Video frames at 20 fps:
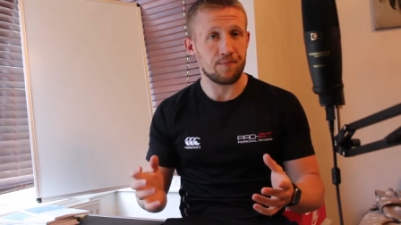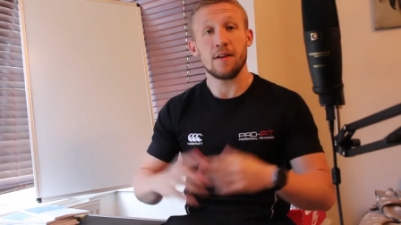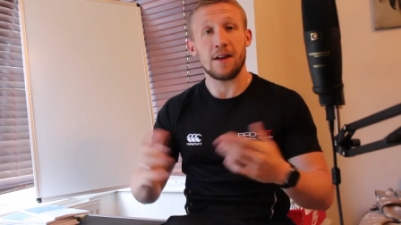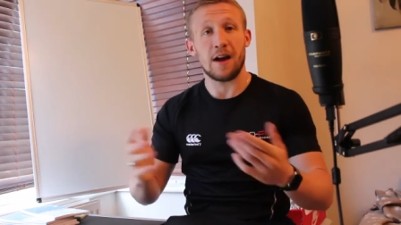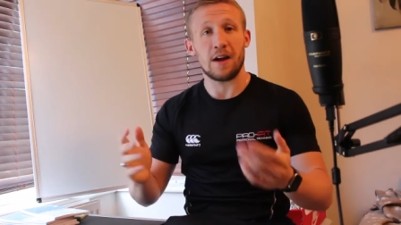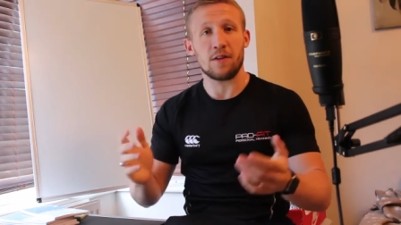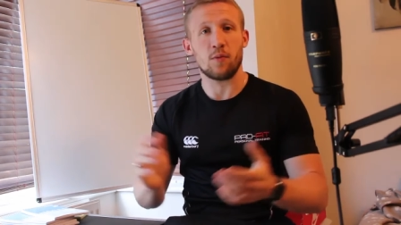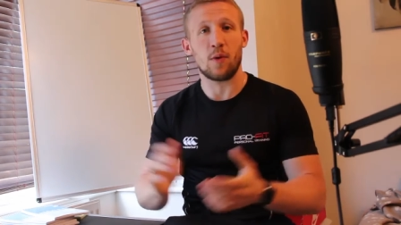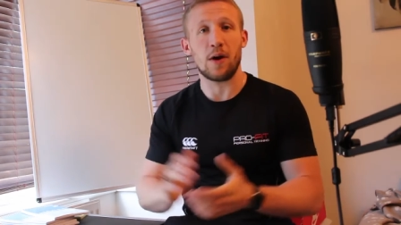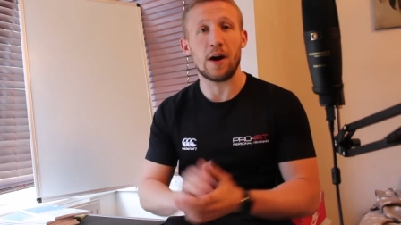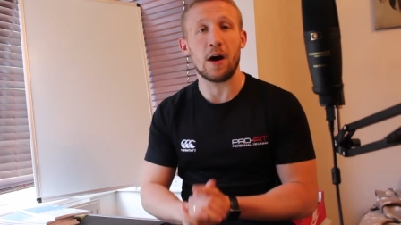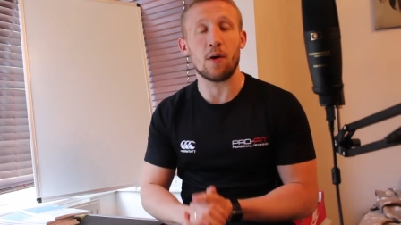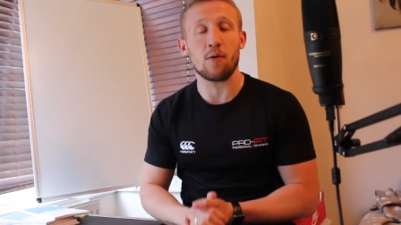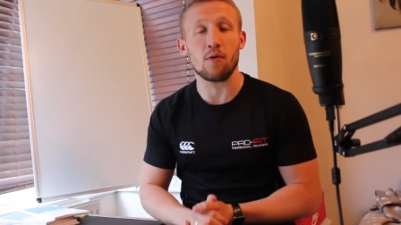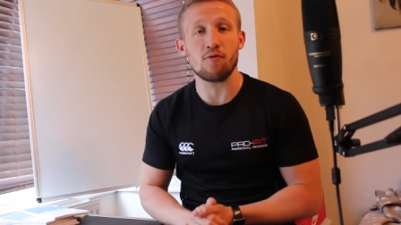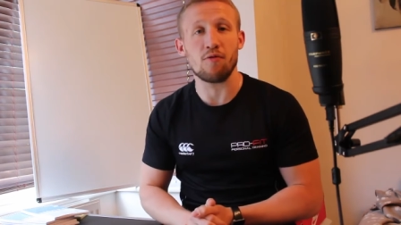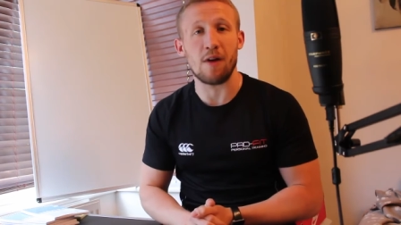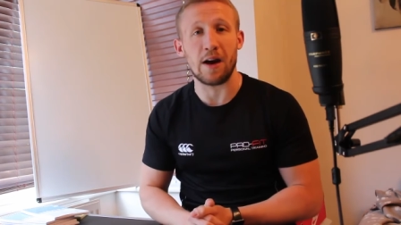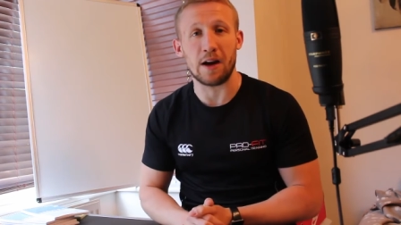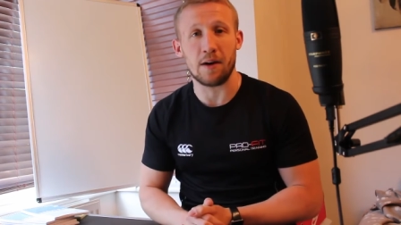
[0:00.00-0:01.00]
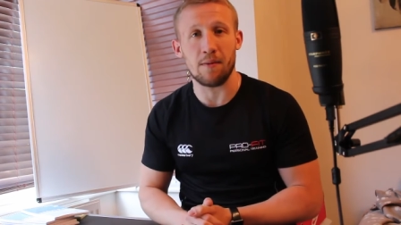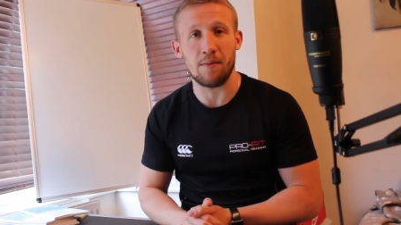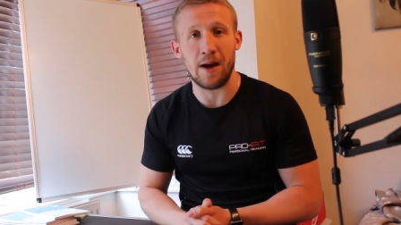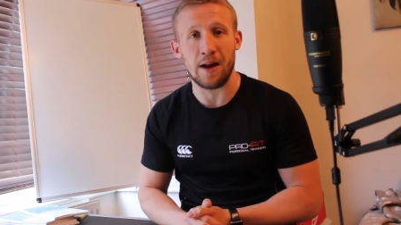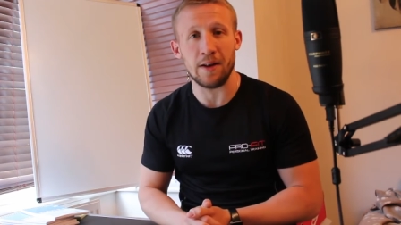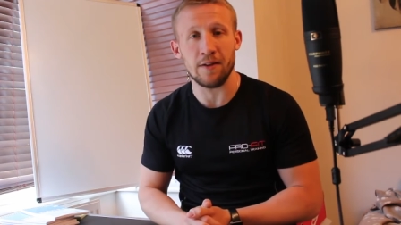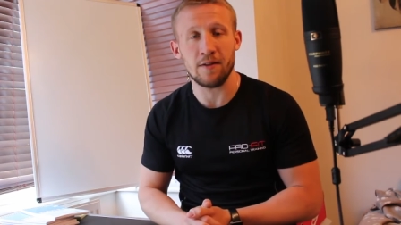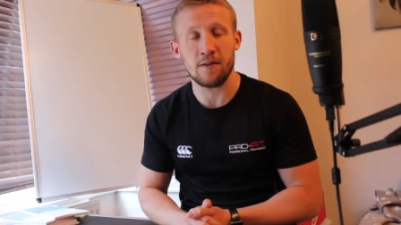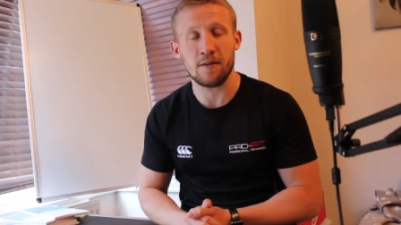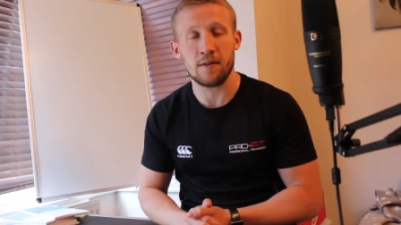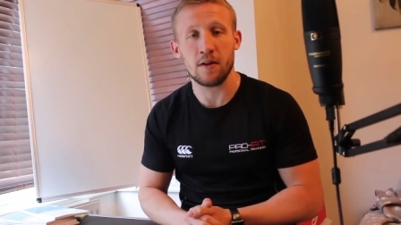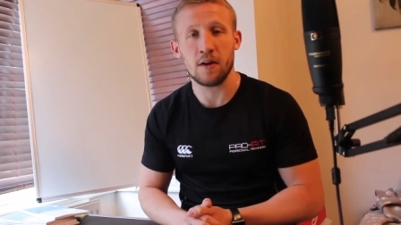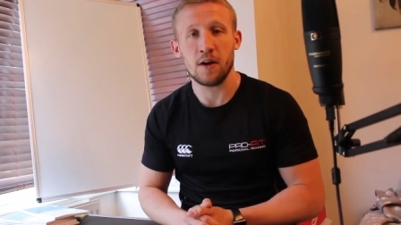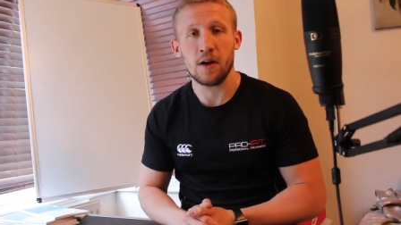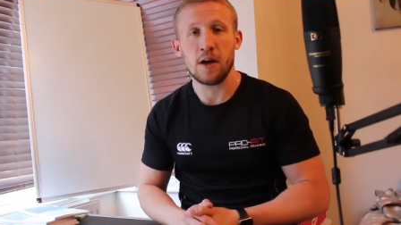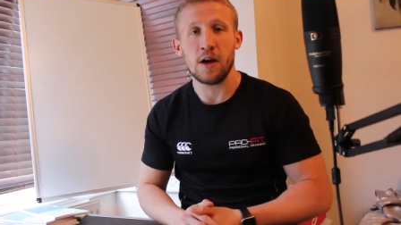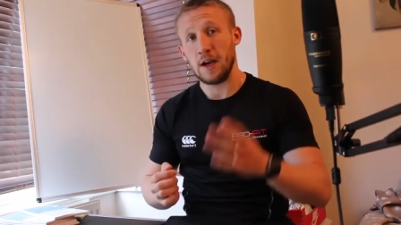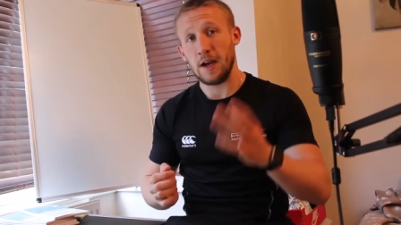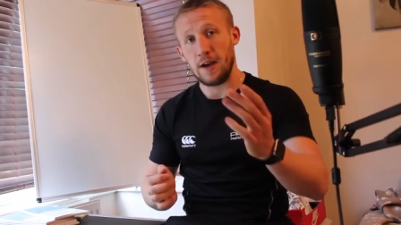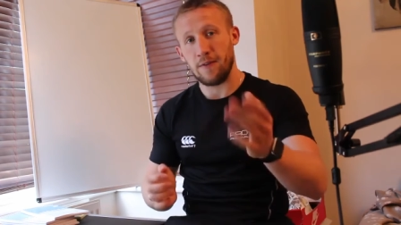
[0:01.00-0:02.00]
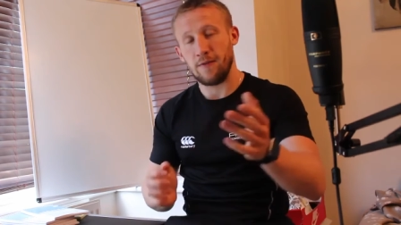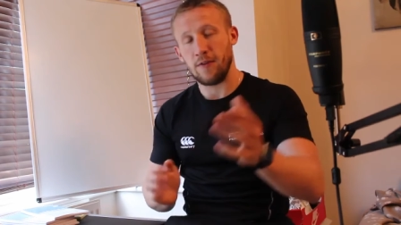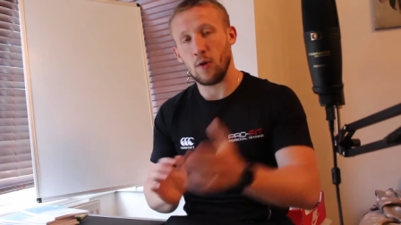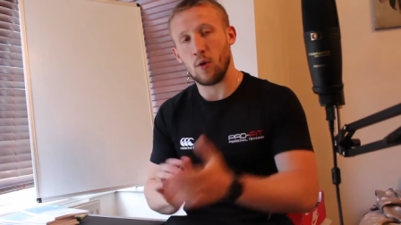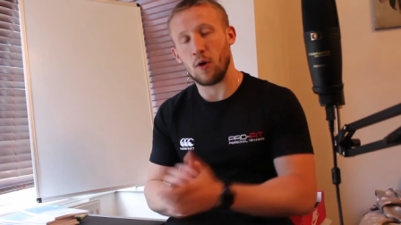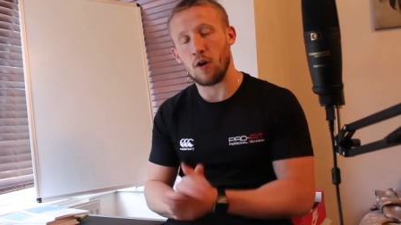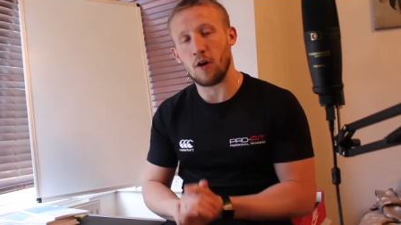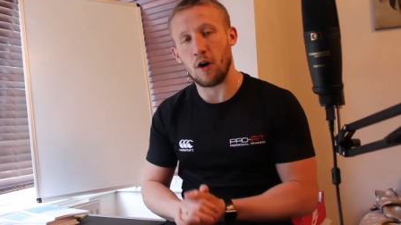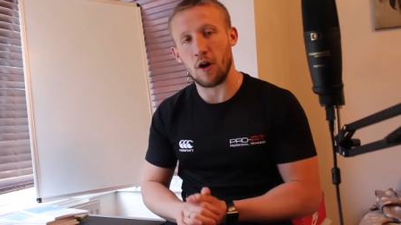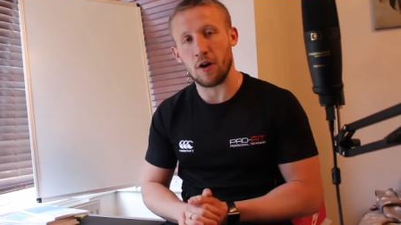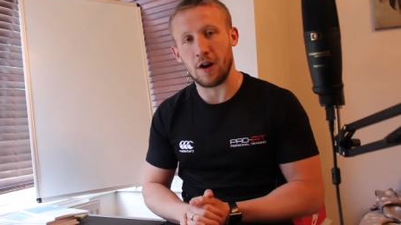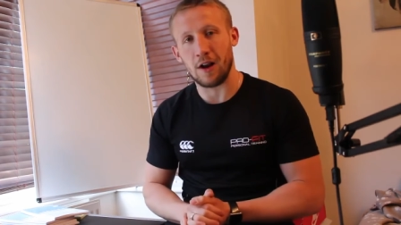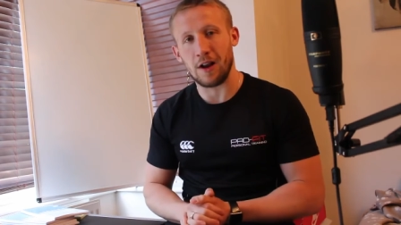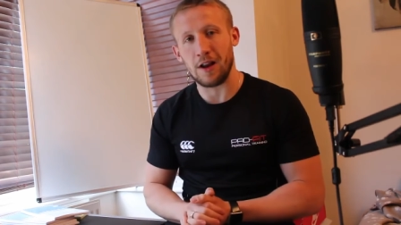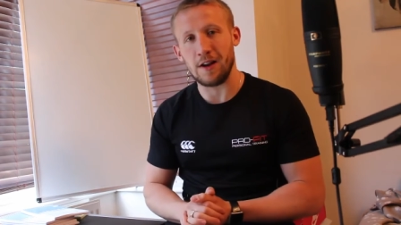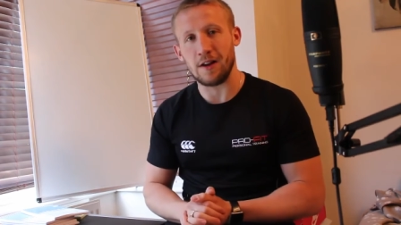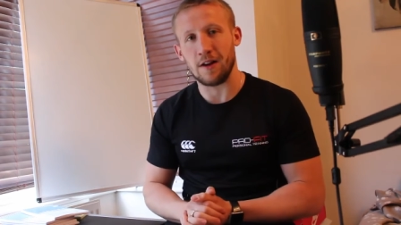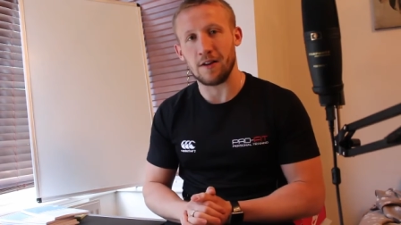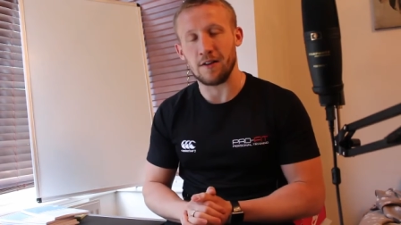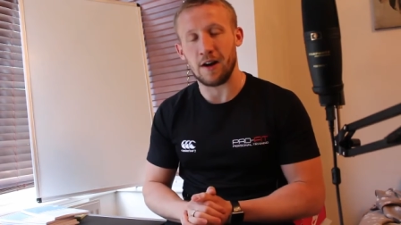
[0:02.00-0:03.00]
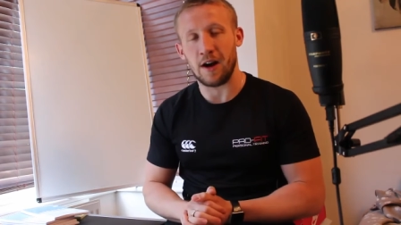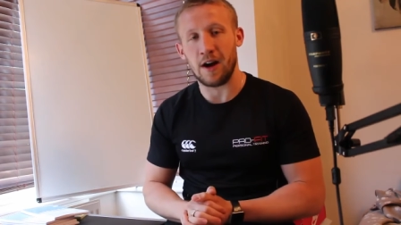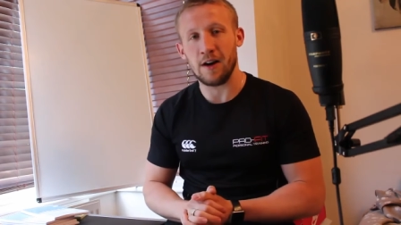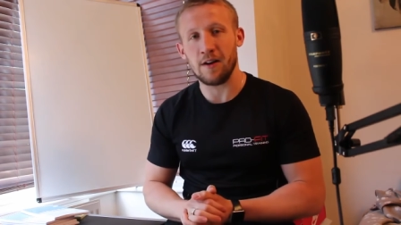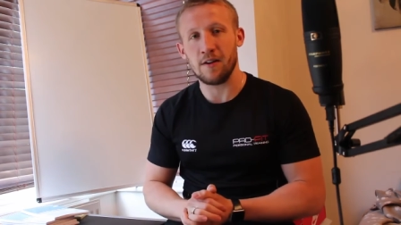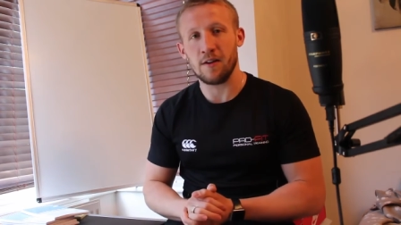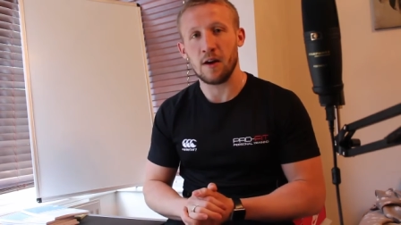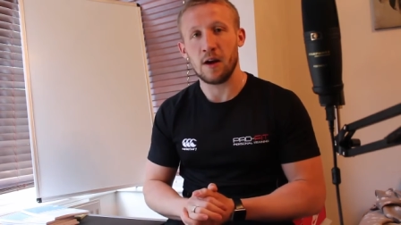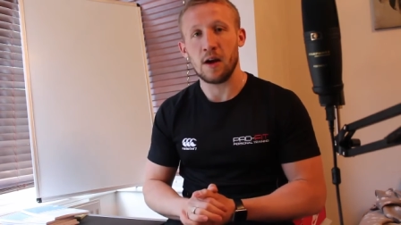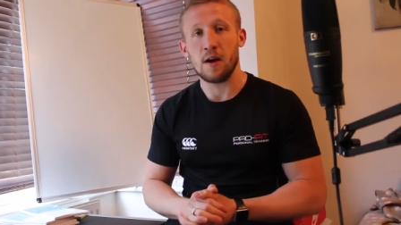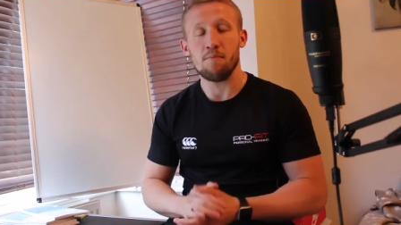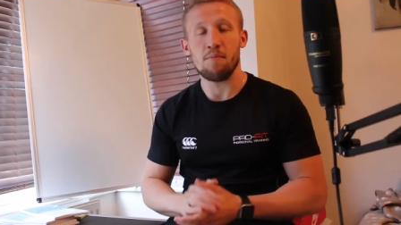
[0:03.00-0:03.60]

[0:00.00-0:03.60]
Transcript: That's why I would recommend, if you are on the leaner side,